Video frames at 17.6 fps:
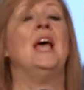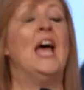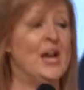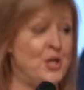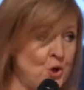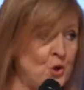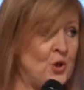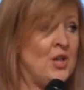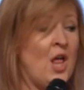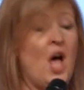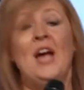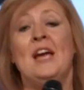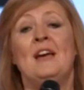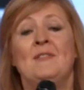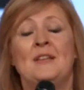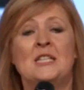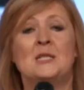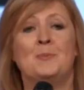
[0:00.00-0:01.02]
And you'll lie
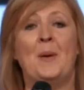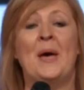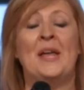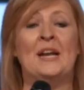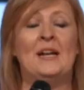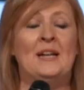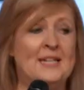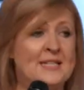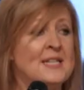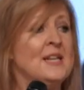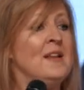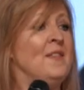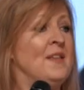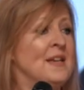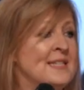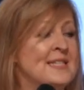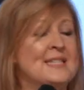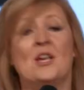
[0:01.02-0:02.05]
in this bed and listen to
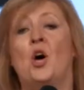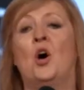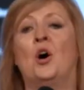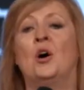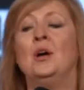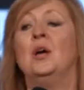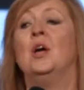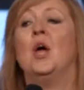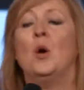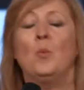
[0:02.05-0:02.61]
this song.